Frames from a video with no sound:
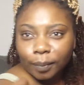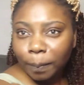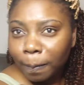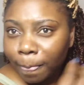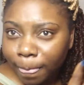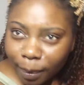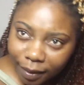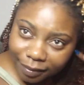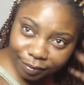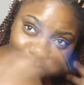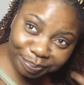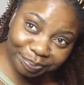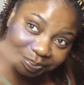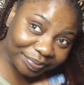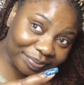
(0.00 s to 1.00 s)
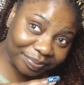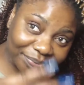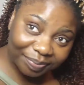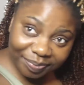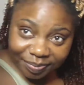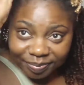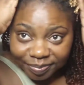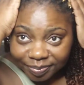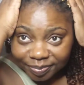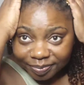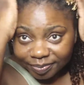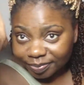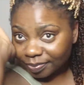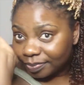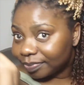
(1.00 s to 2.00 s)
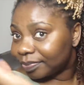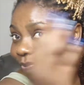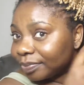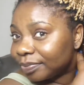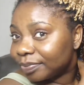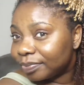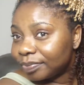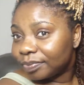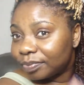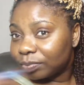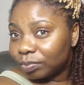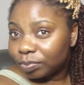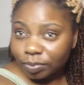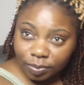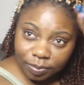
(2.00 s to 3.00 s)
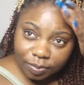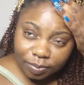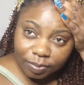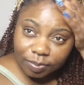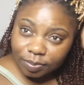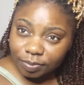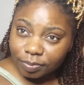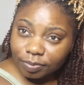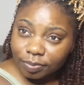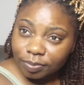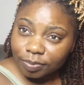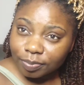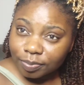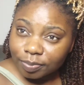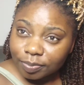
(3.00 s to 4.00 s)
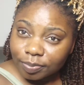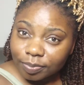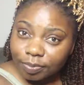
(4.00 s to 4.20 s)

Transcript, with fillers: Thank you guys so much for watching. Thank you.